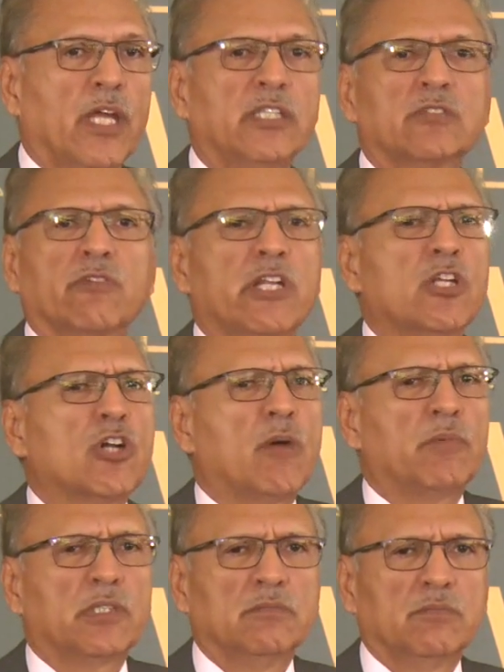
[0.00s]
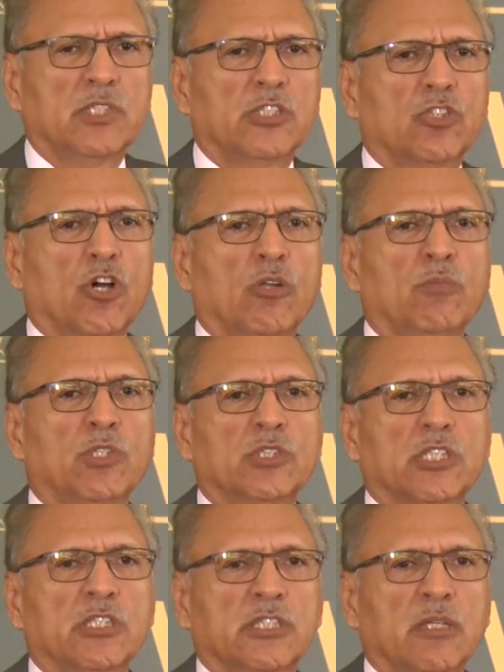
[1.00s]
It's very common. It's
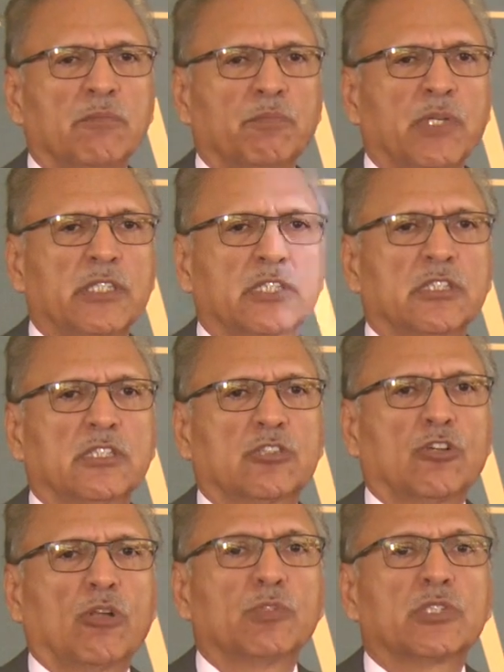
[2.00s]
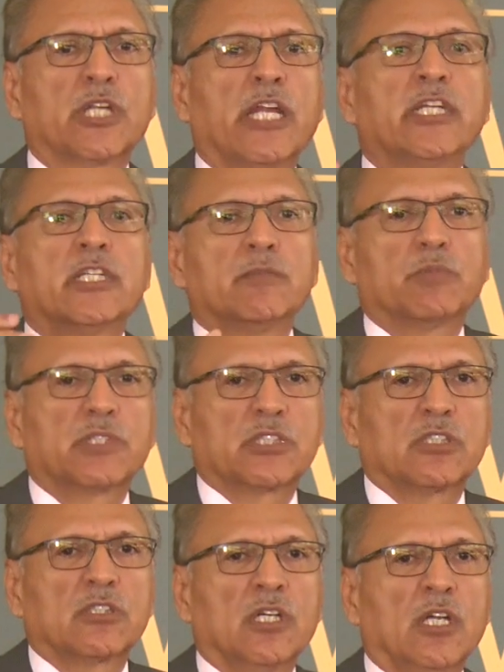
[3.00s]
almost, in some places, it's almost
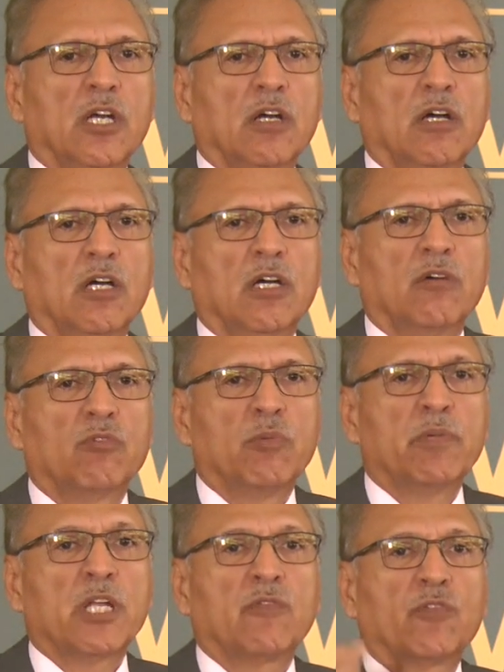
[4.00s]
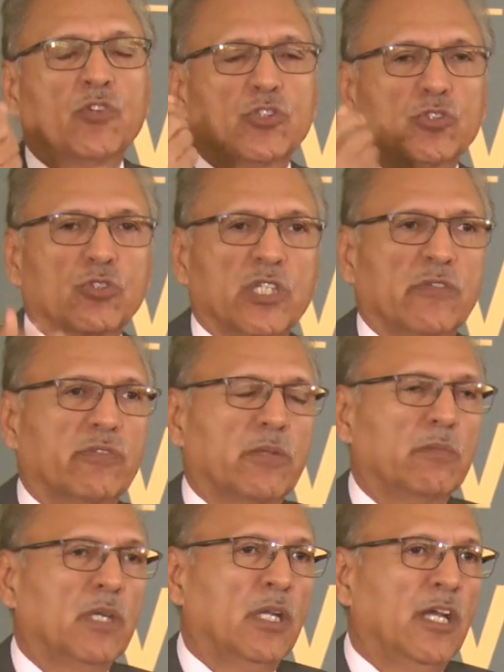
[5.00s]
90% uh, women are forced to gift them.